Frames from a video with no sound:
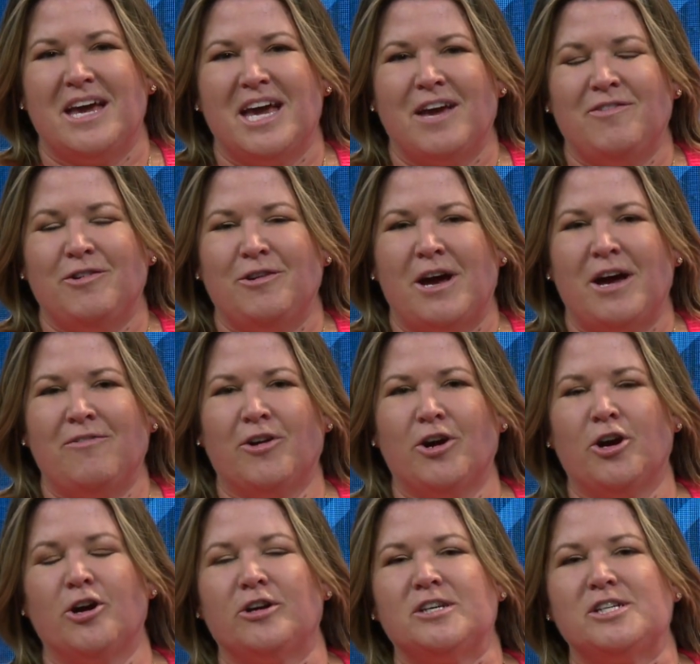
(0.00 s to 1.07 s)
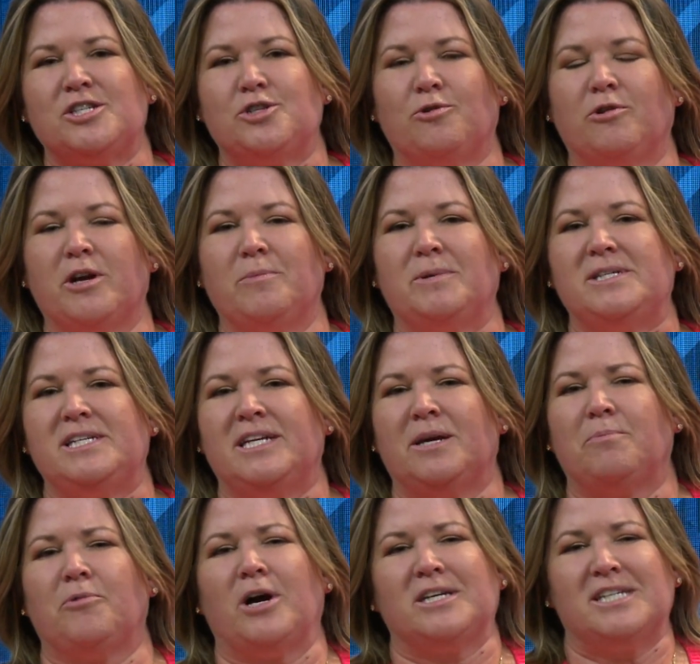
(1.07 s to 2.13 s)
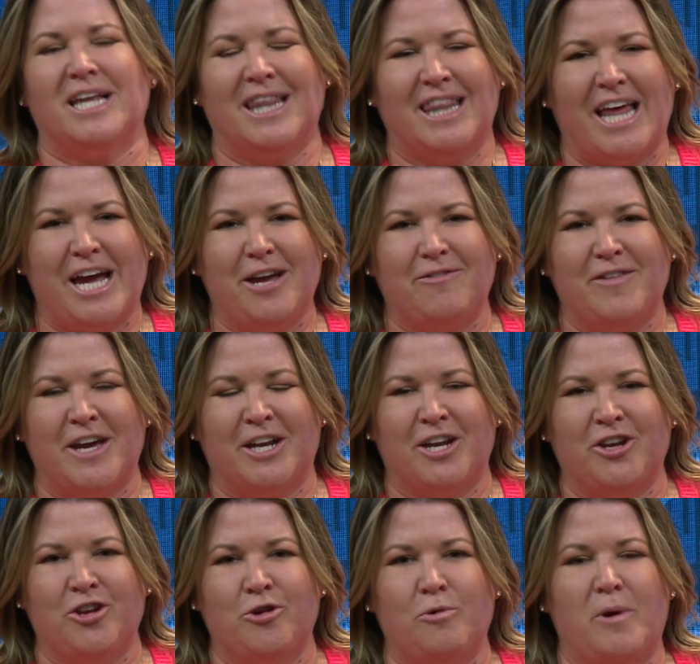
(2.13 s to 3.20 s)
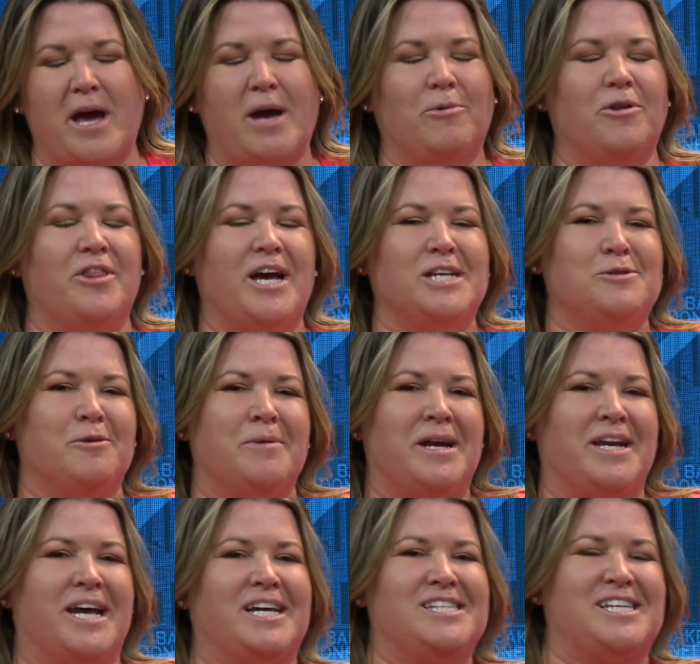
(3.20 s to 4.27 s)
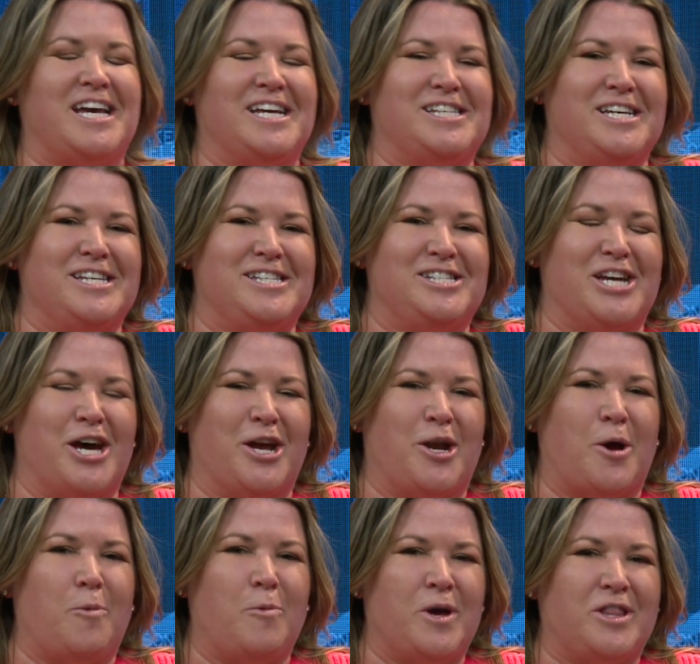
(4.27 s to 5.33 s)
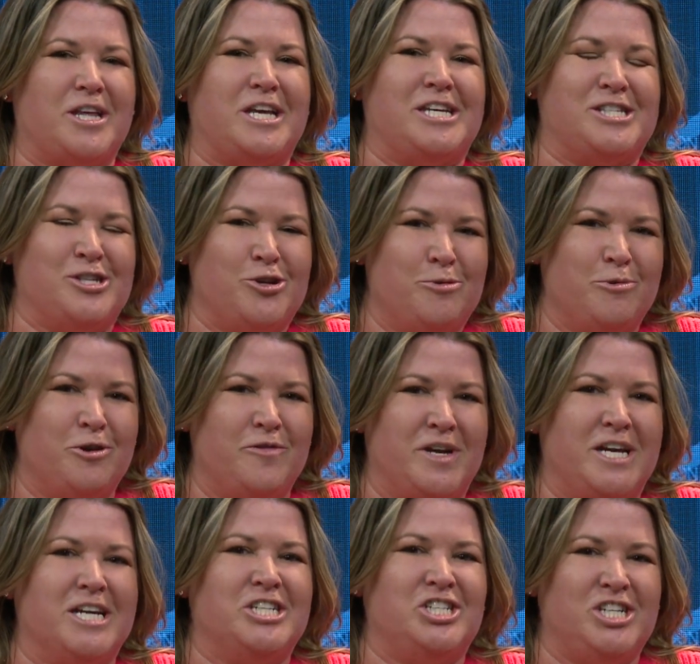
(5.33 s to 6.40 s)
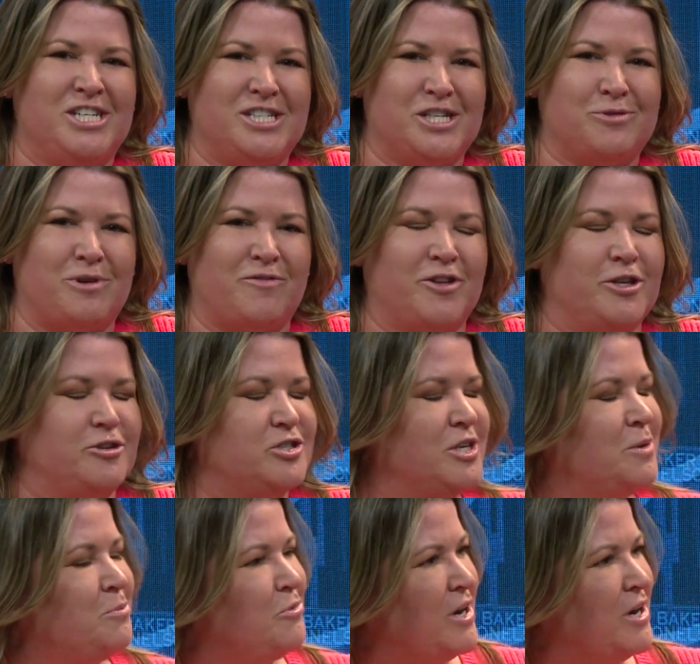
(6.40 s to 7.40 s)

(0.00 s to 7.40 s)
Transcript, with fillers: Have you ever heard a story but seen it brought to life in a new way? Well, that's what my next guest has done with his new movie, Jesus Revolution.